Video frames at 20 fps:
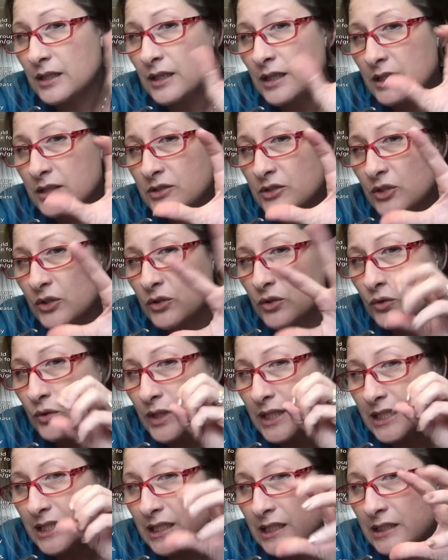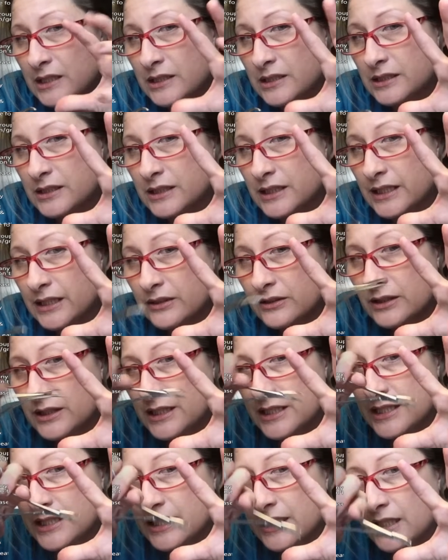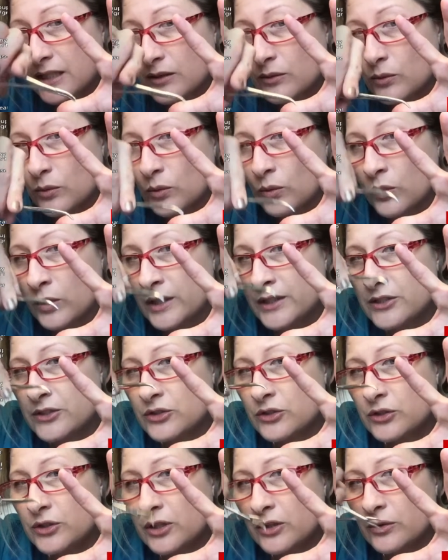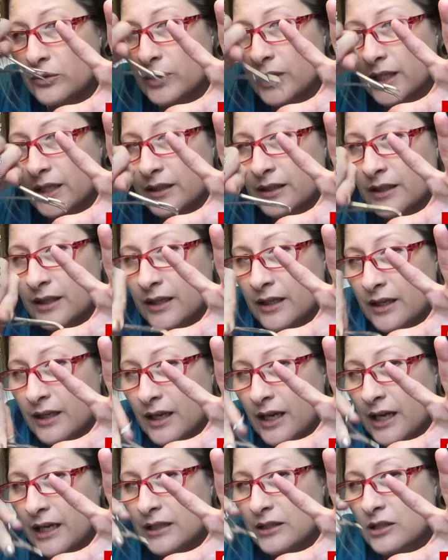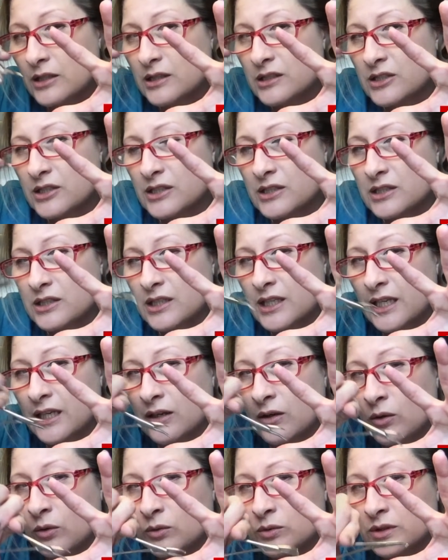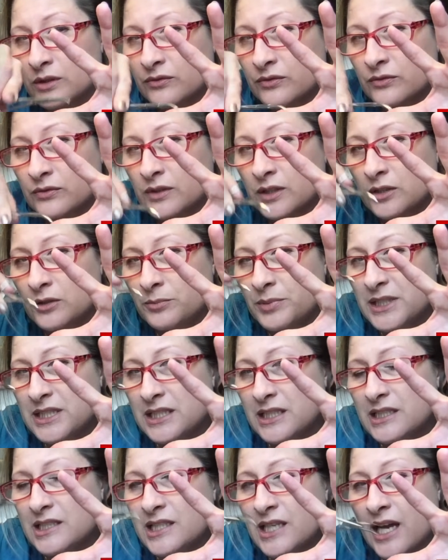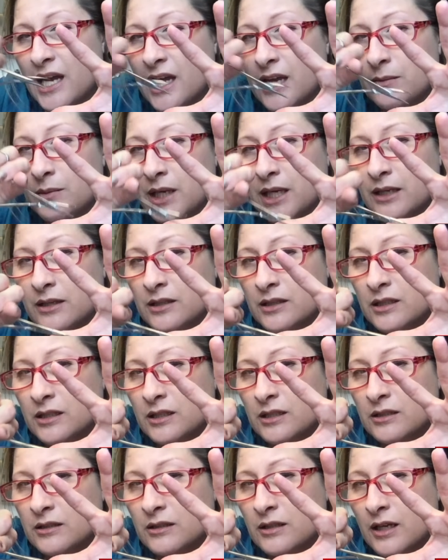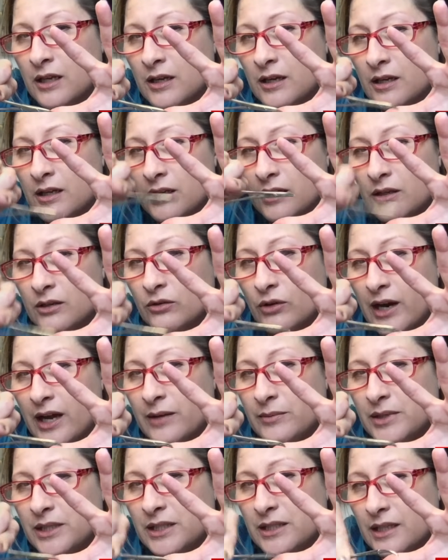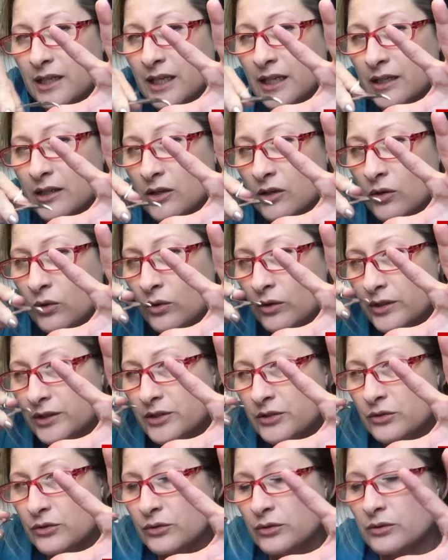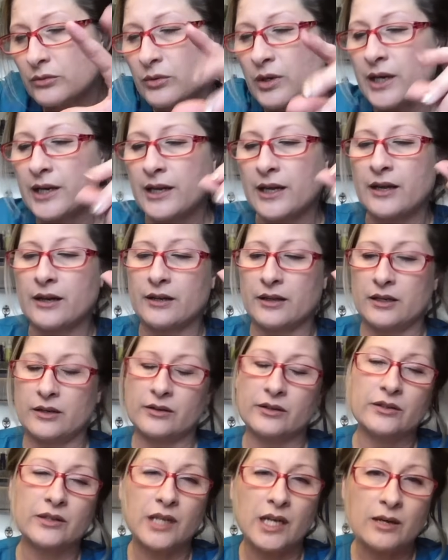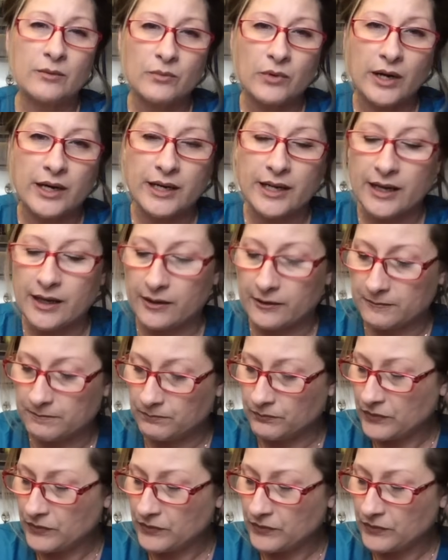so you can clearly see what you're doing, and just get a hold of little bits at a time and grab it and corkscrew it right out of there. It'll come right out.